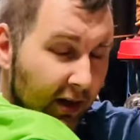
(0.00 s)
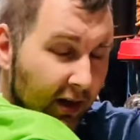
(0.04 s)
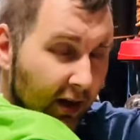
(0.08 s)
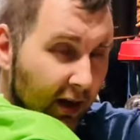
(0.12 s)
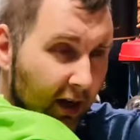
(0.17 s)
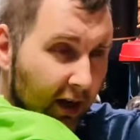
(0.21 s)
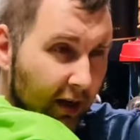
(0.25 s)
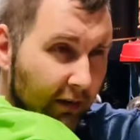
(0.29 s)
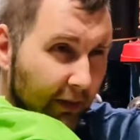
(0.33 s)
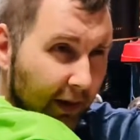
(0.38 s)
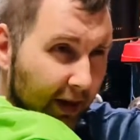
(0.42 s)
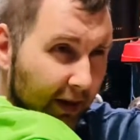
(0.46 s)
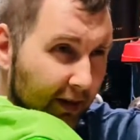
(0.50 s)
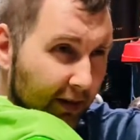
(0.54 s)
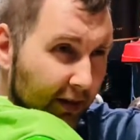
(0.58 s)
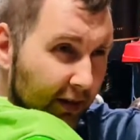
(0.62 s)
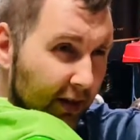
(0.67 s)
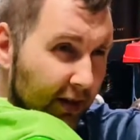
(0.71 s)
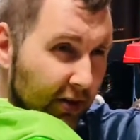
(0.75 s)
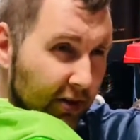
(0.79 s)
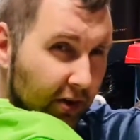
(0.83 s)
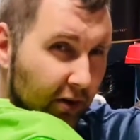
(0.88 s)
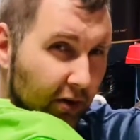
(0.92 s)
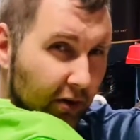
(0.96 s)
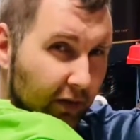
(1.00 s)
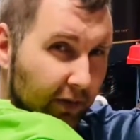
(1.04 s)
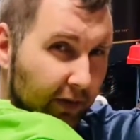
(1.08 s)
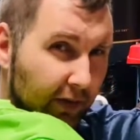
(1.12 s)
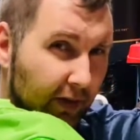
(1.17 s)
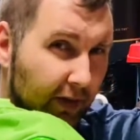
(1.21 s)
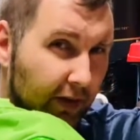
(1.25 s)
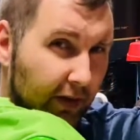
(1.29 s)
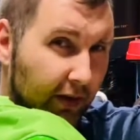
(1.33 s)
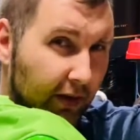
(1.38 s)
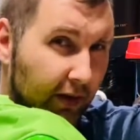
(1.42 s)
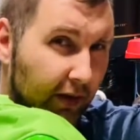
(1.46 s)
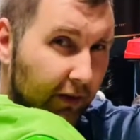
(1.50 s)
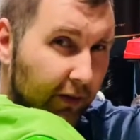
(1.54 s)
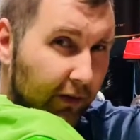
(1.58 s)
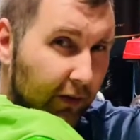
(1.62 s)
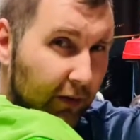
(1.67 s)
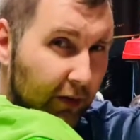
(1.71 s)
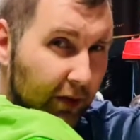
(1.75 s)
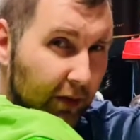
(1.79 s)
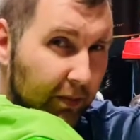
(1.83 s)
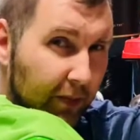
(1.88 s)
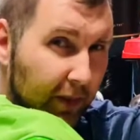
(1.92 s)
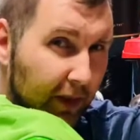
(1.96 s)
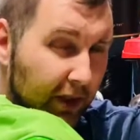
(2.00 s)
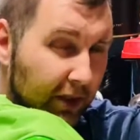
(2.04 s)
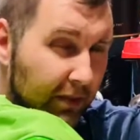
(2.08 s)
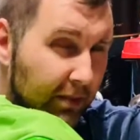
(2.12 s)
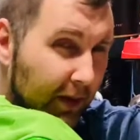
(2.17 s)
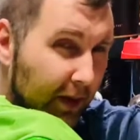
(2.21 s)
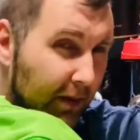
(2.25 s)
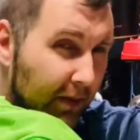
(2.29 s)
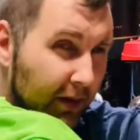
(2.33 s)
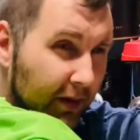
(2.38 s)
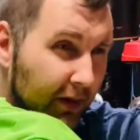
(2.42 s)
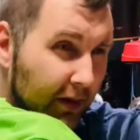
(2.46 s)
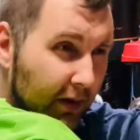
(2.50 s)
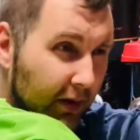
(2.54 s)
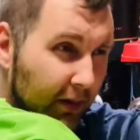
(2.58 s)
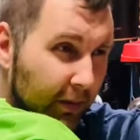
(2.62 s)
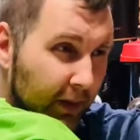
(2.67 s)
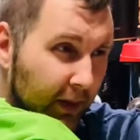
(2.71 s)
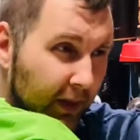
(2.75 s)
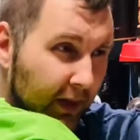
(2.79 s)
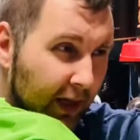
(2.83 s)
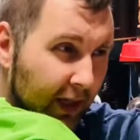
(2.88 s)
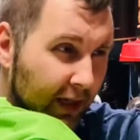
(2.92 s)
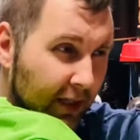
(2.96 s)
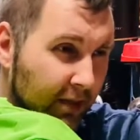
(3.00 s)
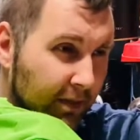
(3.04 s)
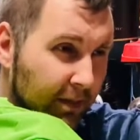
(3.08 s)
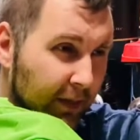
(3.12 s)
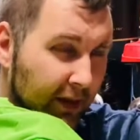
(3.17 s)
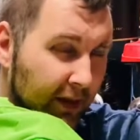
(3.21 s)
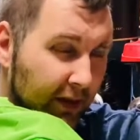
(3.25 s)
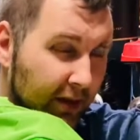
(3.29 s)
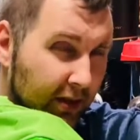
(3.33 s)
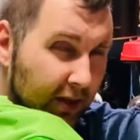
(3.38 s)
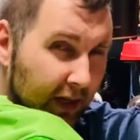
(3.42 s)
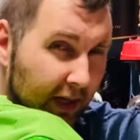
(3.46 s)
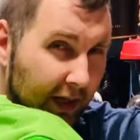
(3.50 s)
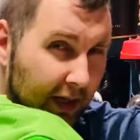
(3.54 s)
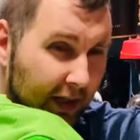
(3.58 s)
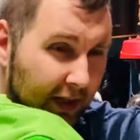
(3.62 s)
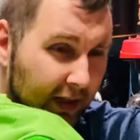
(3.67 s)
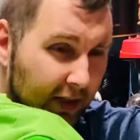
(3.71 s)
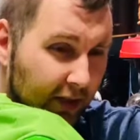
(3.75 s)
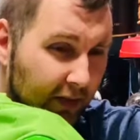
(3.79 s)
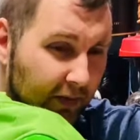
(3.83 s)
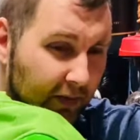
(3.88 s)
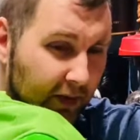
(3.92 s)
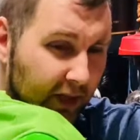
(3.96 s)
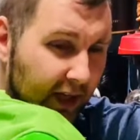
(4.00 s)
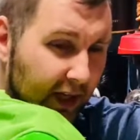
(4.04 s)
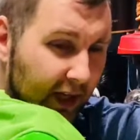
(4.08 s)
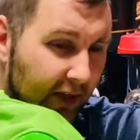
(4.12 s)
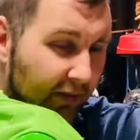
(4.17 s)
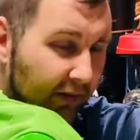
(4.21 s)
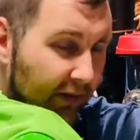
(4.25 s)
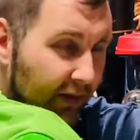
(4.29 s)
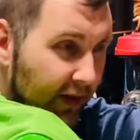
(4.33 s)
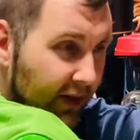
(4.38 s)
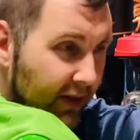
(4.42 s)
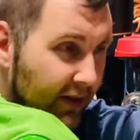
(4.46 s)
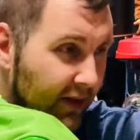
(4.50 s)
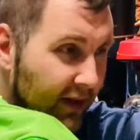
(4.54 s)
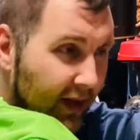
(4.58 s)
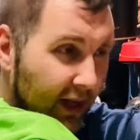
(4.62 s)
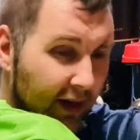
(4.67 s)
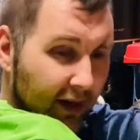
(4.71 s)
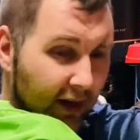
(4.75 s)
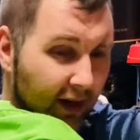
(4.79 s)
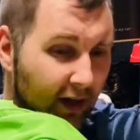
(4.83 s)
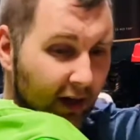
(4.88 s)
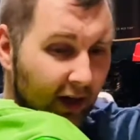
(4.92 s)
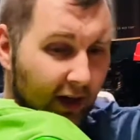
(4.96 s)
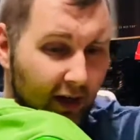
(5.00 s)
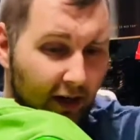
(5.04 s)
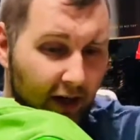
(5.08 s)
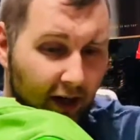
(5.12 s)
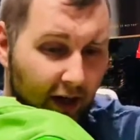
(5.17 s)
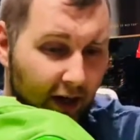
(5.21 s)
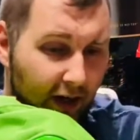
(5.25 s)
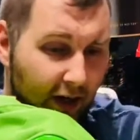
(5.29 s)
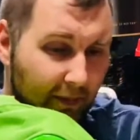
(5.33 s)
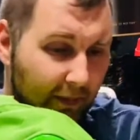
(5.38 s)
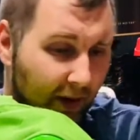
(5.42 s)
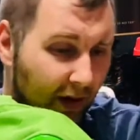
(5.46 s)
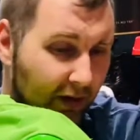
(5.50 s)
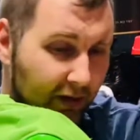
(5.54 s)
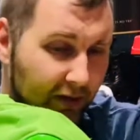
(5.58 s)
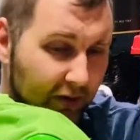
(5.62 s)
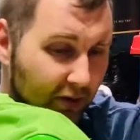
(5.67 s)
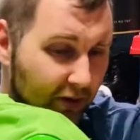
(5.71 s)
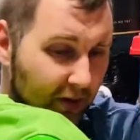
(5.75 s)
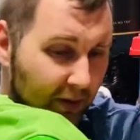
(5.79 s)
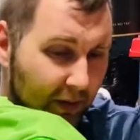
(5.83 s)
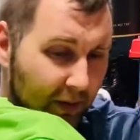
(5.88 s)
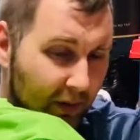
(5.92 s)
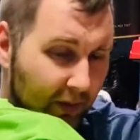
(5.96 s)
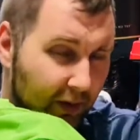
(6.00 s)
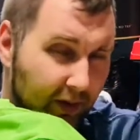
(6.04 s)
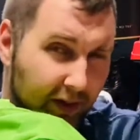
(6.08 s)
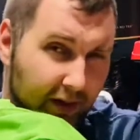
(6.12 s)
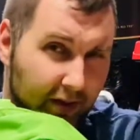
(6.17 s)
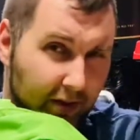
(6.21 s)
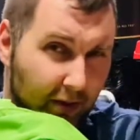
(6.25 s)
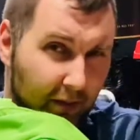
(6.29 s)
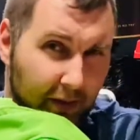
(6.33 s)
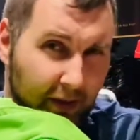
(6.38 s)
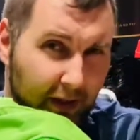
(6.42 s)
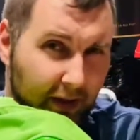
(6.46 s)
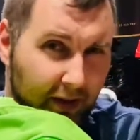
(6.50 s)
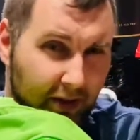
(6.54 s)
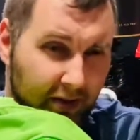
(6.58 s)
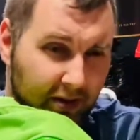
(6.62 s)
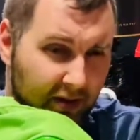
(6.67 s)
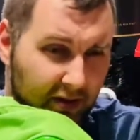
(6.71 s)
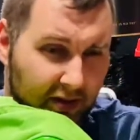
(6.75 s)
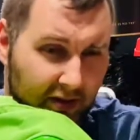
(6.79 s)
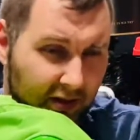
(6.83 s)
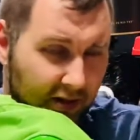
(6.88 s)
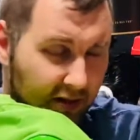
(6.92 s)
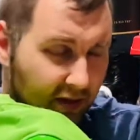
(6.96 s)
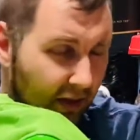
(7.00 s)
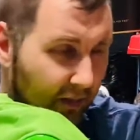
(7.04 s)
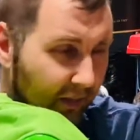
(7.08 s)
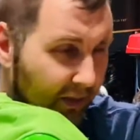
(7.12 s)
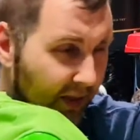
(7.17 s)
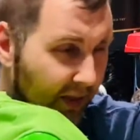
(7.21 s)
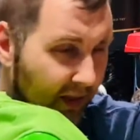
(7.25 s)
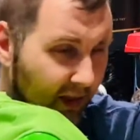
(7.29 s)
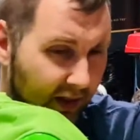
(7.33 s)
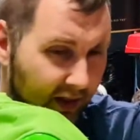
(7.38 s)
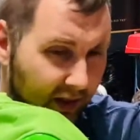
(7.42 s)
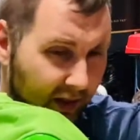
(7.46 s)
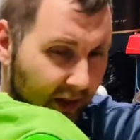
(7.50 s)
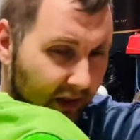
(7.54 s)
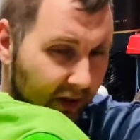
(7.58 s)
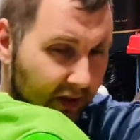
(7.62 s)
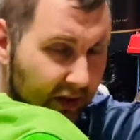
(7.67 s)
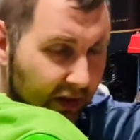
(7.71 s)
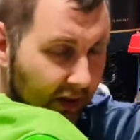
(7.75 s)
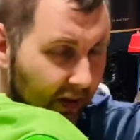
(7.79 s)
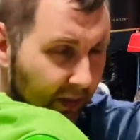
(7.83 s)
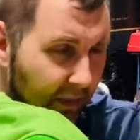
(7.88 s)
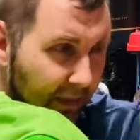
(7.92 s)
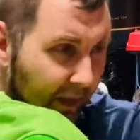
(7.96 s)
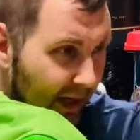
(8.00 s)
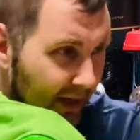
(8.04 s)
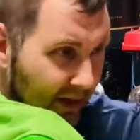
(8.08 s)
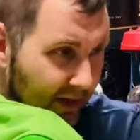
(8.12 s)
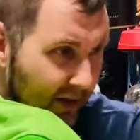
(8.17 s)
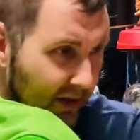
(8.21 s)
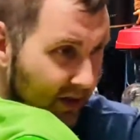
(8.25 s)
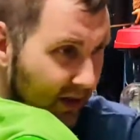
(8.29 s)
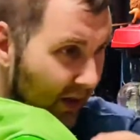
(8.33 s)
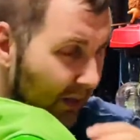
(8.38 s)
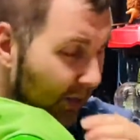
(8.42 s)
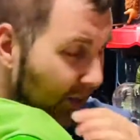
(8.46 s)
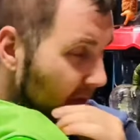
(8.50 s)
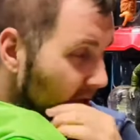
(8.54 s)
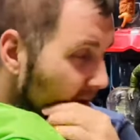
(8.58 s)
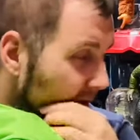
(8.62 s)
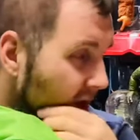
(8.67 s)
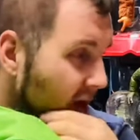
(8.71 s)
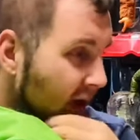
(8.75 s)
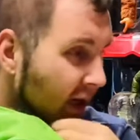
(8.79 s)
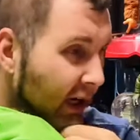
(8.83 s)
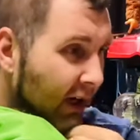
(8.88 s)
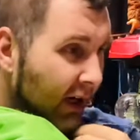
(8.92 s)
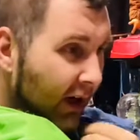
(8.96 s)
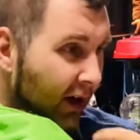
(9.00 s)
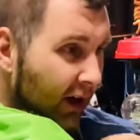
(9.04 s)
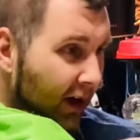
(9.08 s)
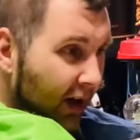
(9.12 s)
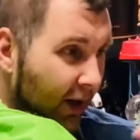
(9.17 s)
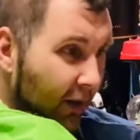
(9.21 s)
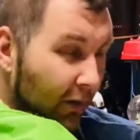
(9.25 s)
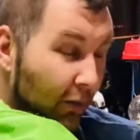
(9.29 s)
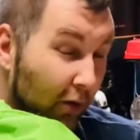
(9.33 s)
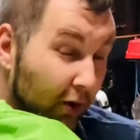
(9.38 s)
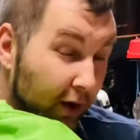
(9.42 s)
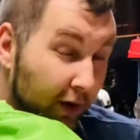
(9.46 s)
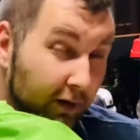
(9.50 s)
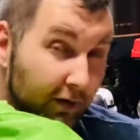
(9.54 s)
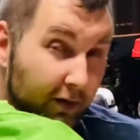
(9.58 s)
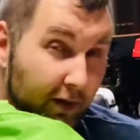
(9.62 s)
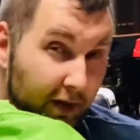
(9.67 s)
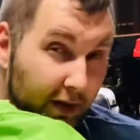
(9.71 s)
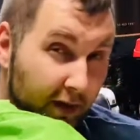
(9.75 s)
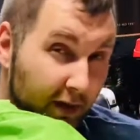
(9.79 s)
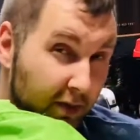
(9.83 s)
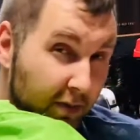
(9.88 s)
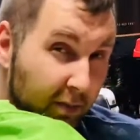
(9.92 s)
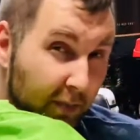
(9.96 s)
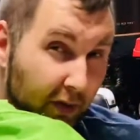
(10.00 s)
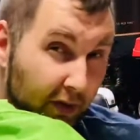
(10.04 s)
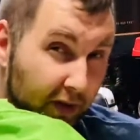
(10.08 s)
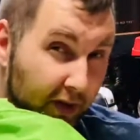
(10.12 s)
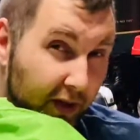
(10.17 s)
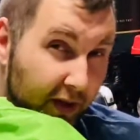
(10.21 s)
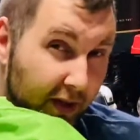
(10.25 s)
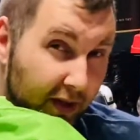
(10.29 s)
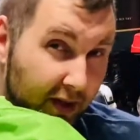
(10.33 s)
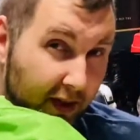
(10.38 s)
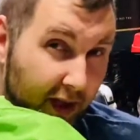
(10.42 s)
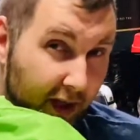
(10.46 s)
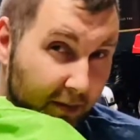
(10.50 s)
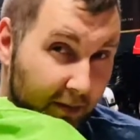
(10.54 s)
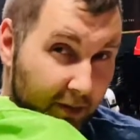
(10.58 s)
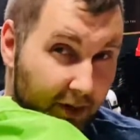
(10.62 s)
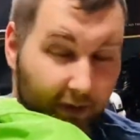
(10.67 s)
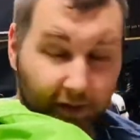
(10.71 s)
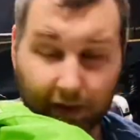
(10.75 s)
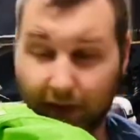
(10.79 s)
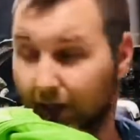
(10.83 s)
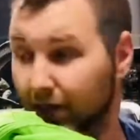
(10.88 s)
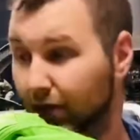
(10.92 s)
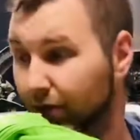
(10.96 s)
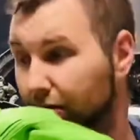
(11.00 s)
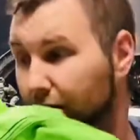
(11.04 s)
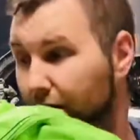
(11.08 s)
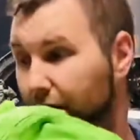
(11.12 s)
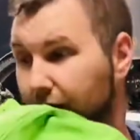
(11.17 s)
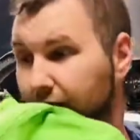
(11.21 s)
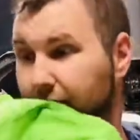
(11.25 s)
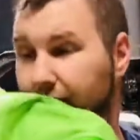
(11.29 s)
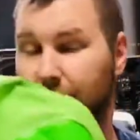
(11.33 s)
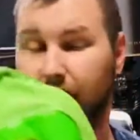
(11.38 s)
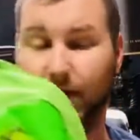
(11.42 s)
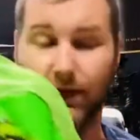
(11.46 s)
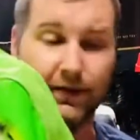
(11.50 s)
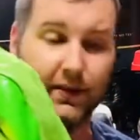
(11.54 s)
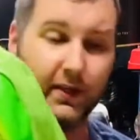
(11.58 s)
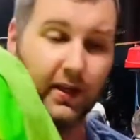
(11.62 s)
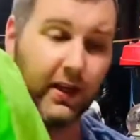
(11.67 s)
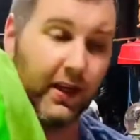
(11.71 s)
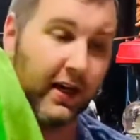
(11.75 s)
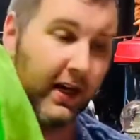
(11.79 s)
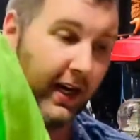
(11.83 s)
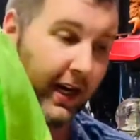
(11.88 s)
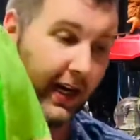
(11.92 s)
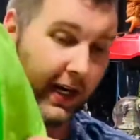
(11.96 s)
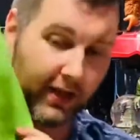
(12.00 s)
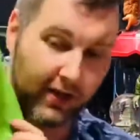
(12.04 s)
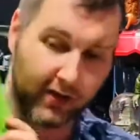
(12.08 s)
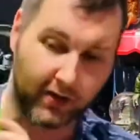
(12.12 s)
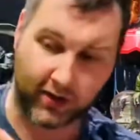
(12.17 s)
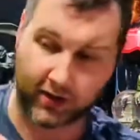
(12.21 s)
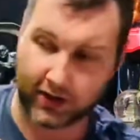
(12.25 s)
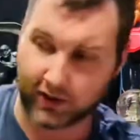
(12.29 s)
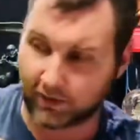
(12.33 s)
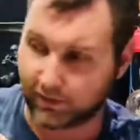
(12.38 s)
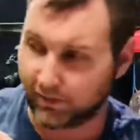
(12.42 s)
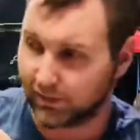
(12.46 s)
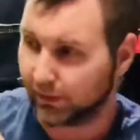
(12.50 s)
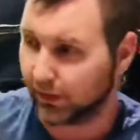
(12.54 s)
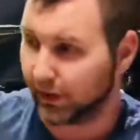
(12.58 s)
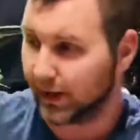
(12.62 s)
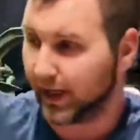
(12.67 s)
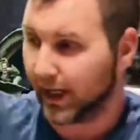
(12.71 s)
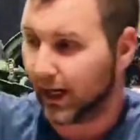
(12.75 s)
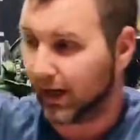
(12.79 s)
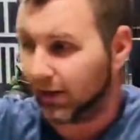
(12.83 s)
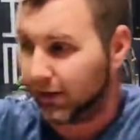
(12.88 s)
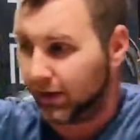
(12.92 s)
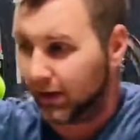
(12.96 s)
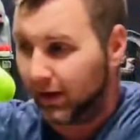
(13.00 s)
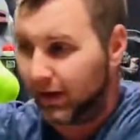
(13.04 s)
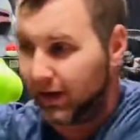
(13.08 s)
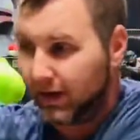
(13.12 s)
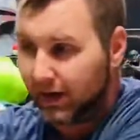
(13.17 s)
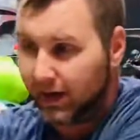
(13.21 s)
I think these are going for 30 to 40 bucks, maybe a little bit less, but I got this for 10 for this set. I'll do something with this. I'll make this into something and then I'll sell the patches separately. Both of these items over here are a gift and you're going to freak out.